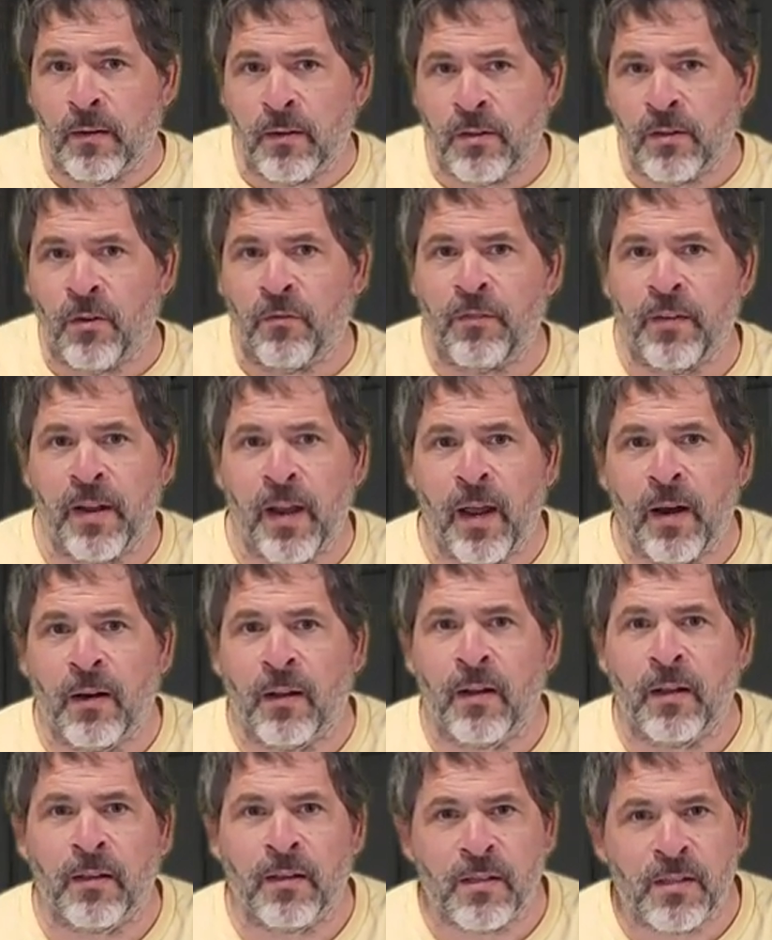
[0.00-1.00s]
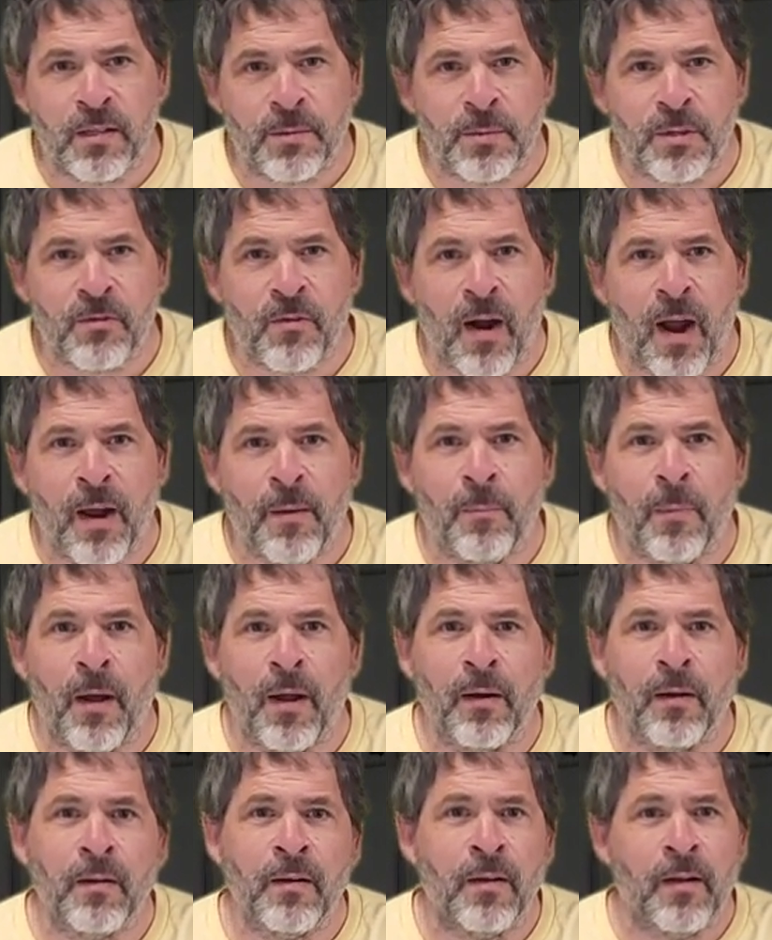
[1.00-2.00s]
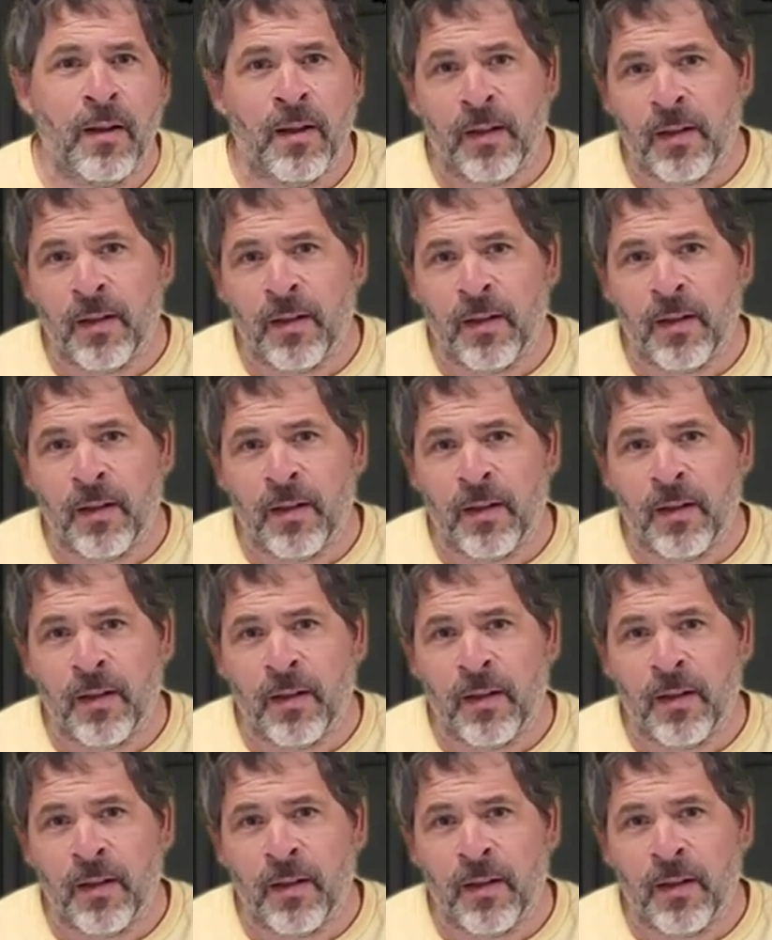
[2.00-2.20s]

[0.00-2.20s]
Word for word: don't forget, click the subscribe button